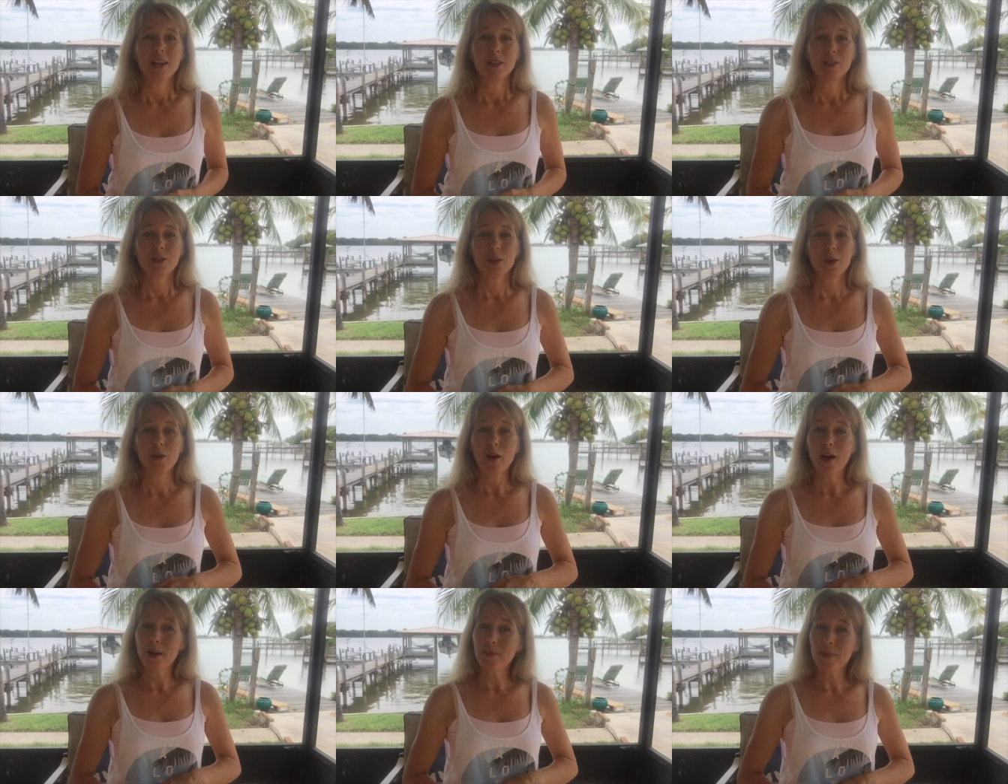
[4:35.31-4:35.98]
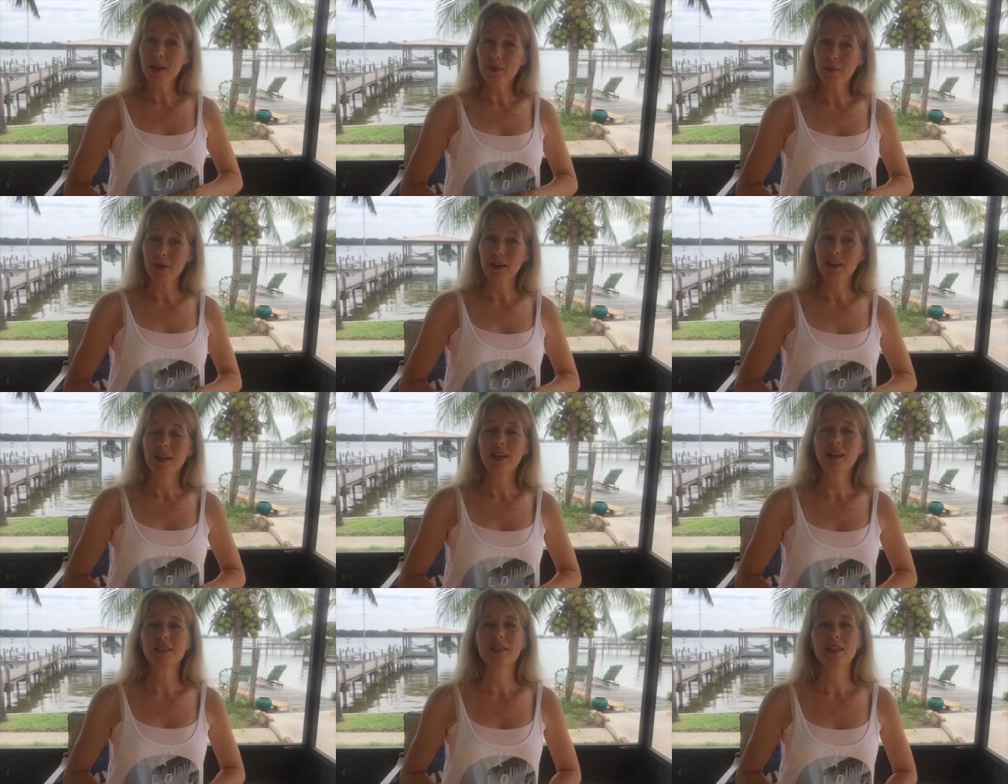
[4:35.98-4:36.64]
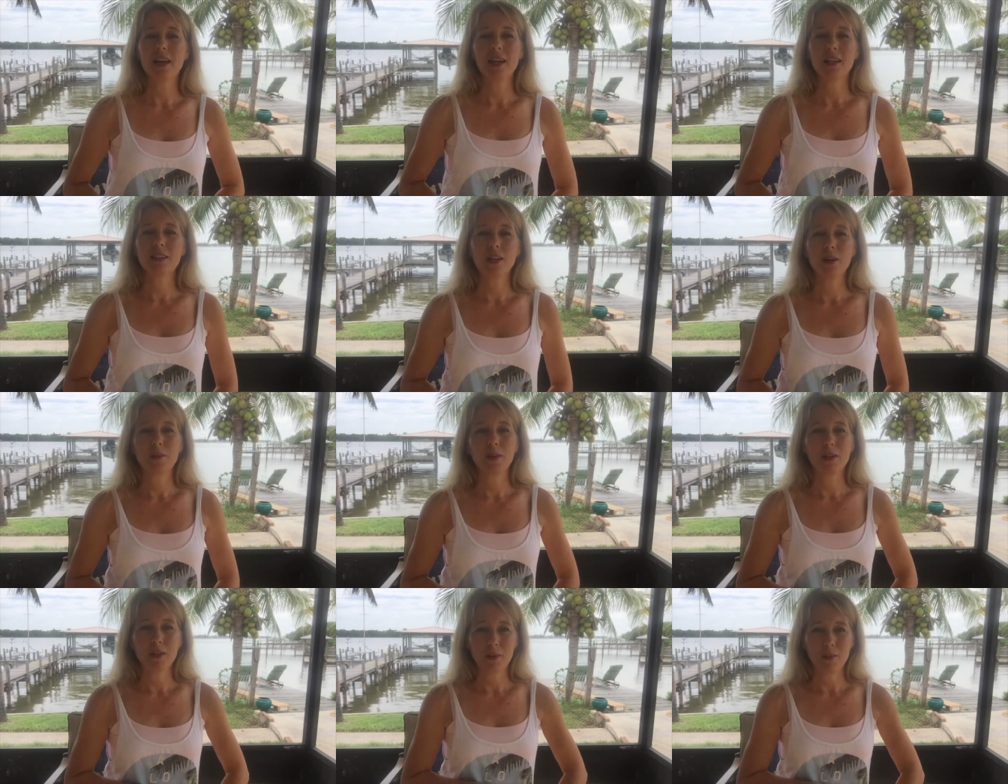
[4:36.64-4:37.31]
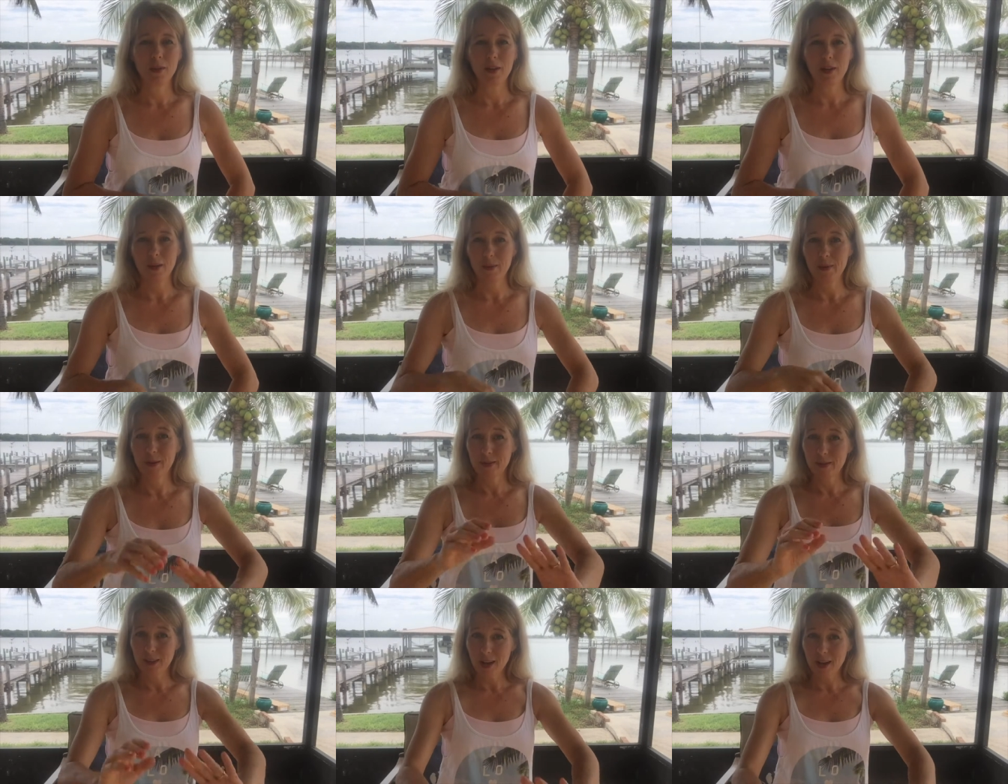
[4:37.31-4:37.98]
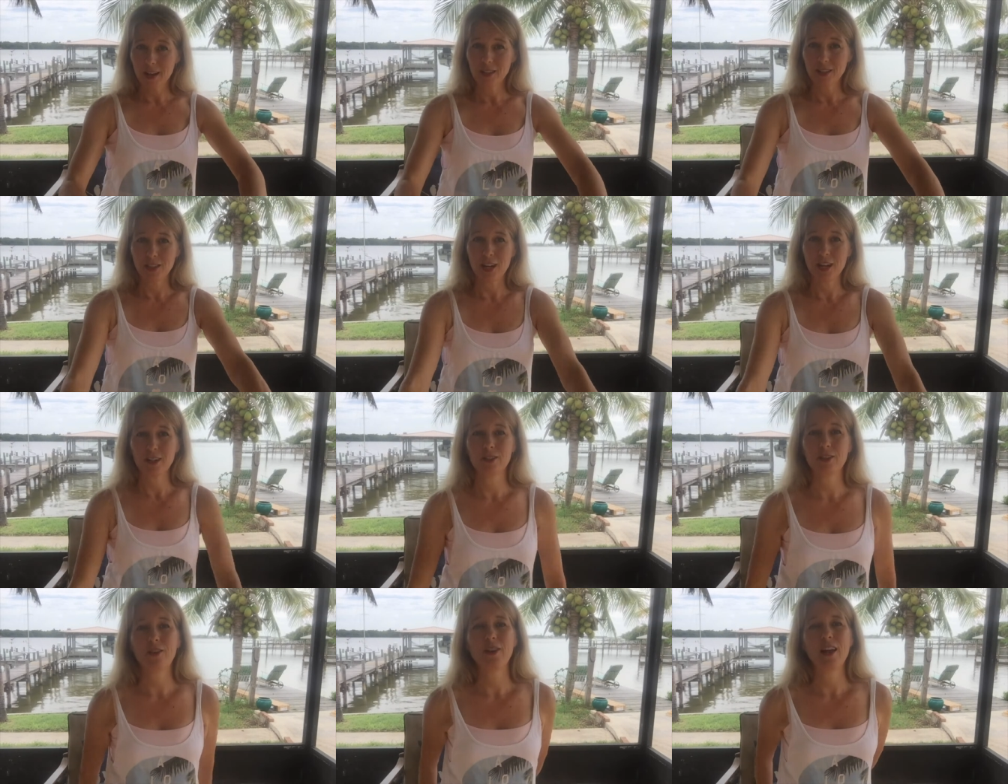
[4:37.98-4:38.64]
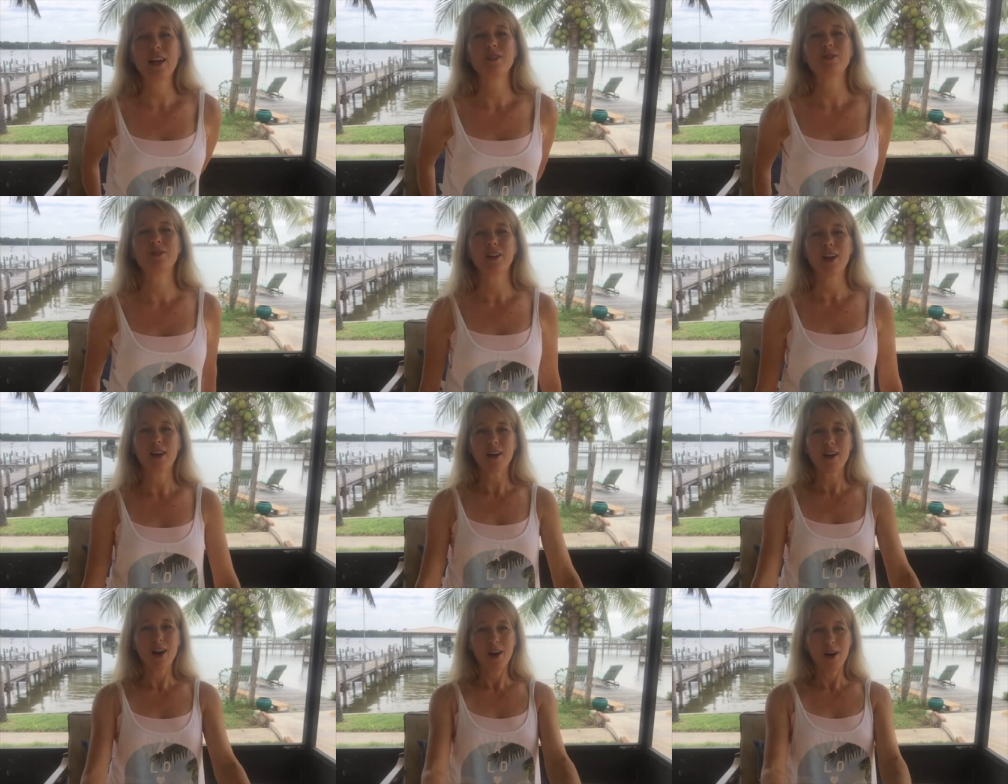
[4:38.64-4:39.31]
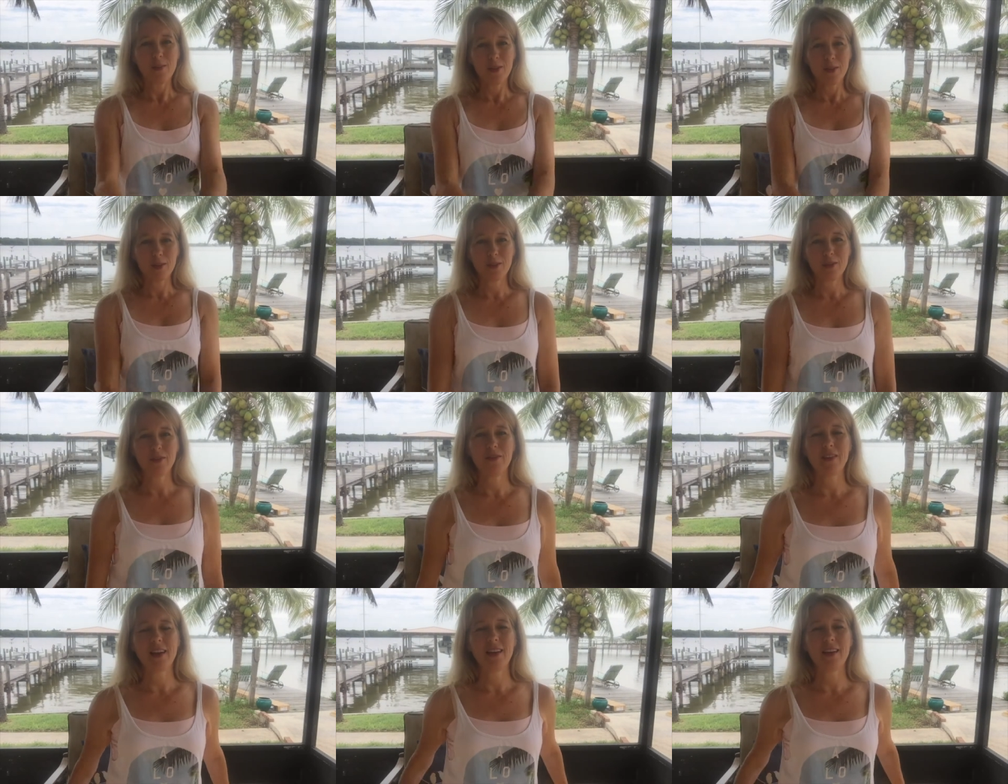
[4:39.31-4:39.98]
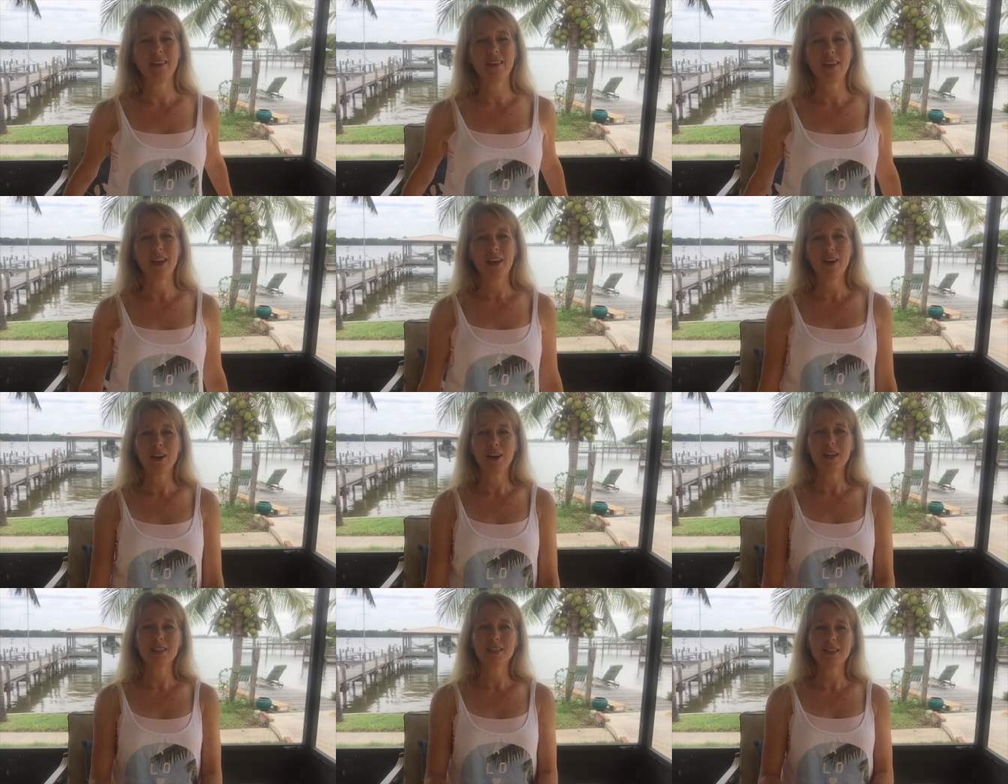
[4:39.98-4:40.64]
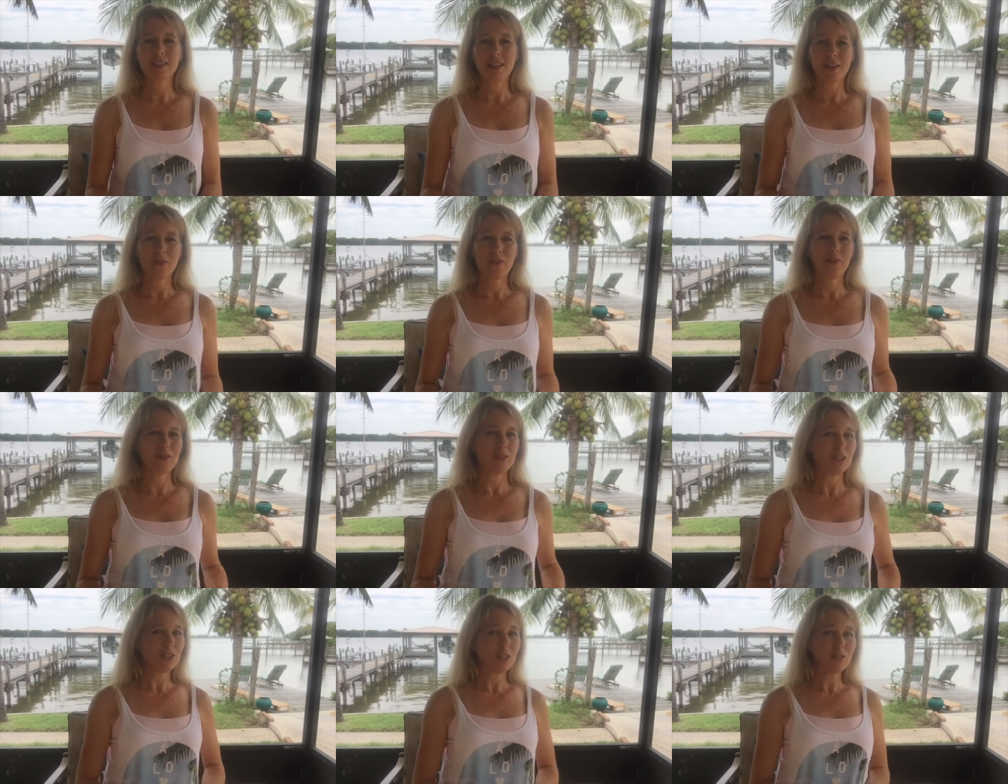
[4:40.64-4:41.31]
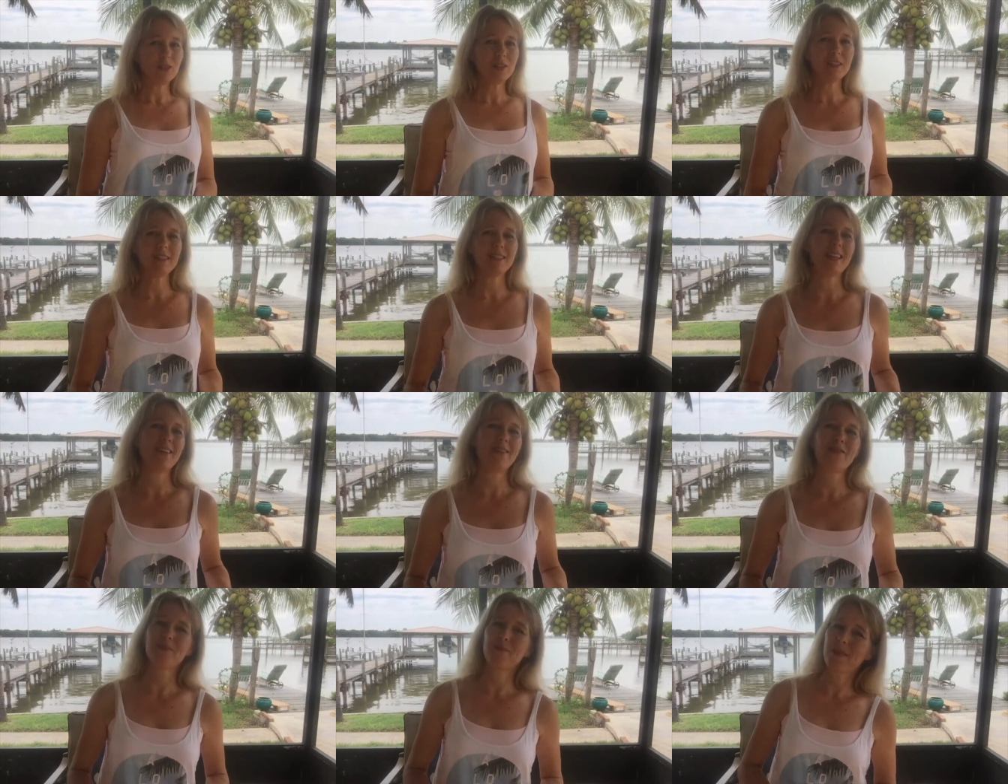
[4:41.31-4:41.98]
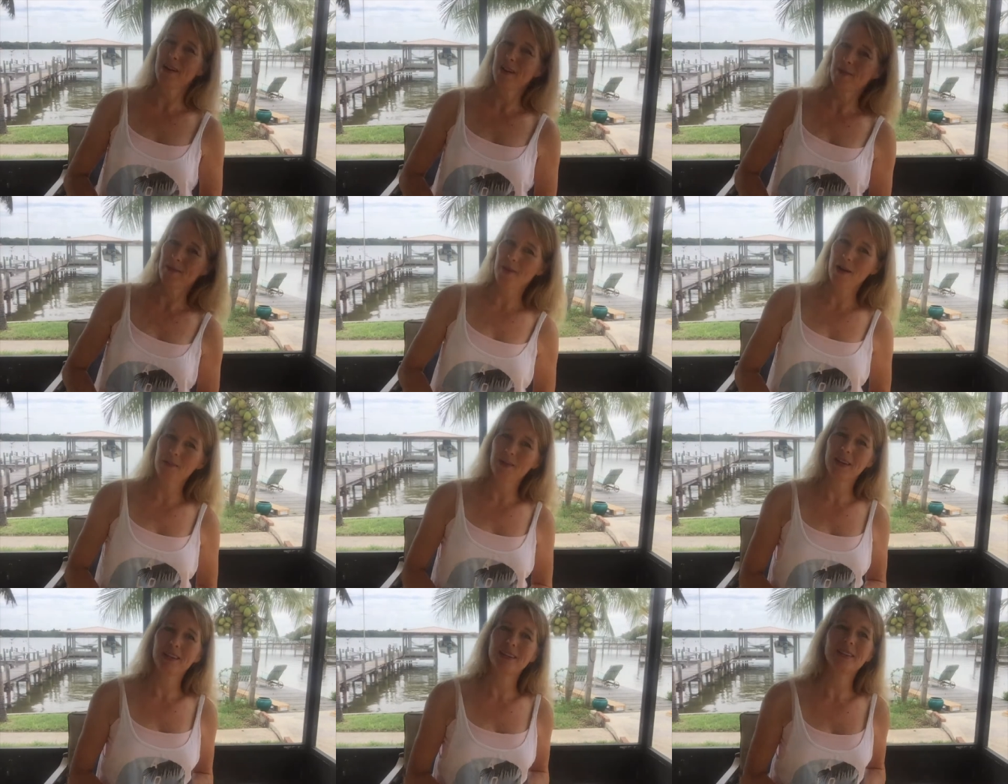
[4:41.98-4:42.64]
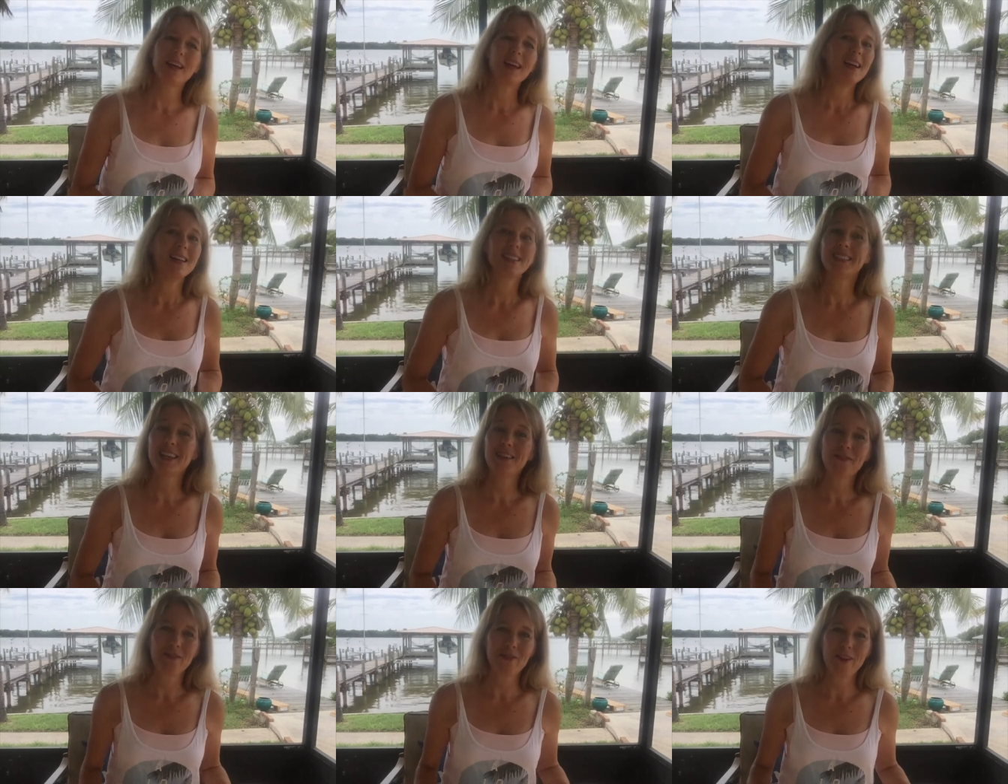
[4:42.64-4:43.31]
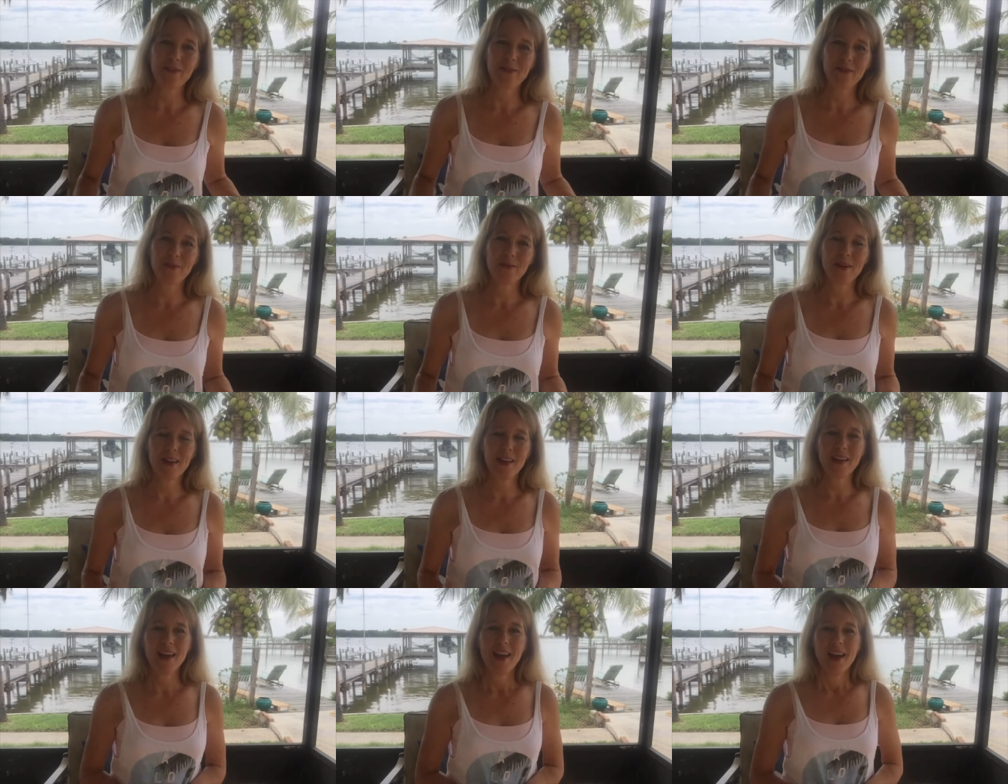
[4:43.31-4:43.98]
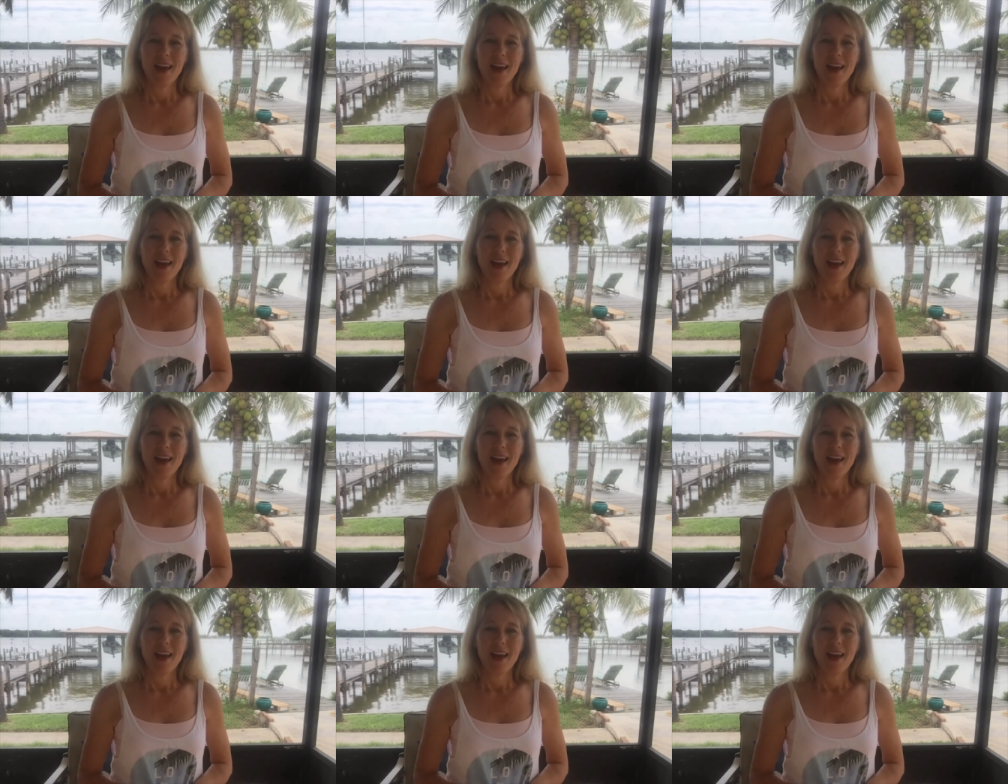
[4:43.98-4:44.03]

So I make one. It's at www.janasallnatural.com and you can find it there. It's safe for children, safe for pregnant mommies, safe for everyone.